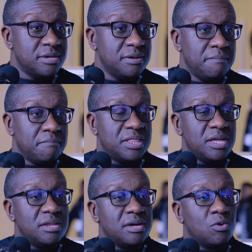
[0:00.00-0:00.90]
But
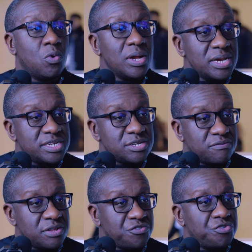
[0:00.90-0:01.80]
then the quality
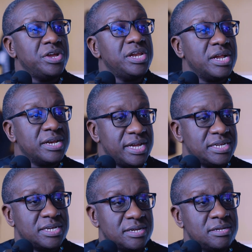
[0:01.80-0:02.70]
of the training
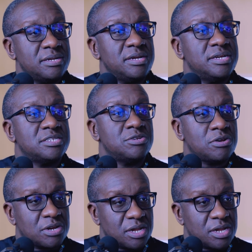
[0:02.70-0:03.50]
data is not,